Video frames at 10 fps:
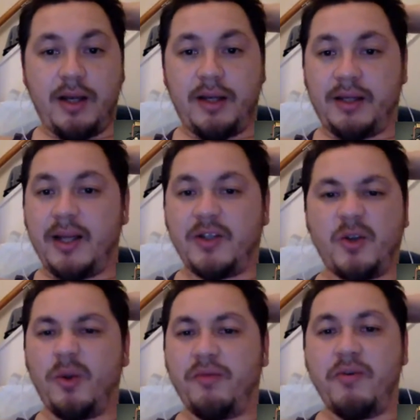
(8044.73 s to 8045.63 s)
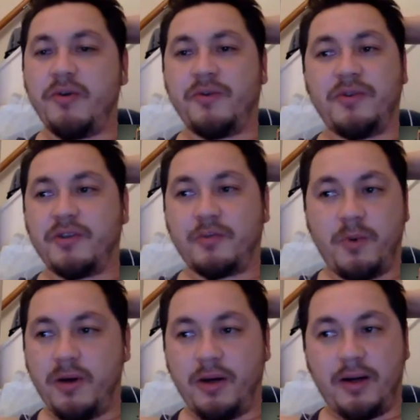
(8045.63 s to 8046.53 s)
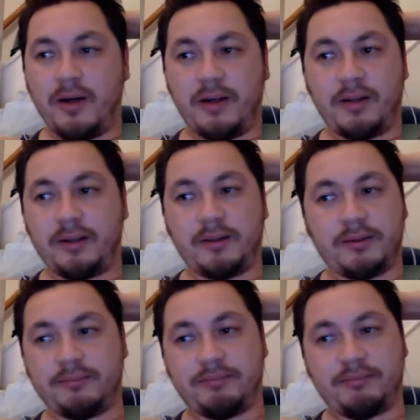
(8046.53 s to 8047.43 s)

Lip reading: And again, sort of the runes were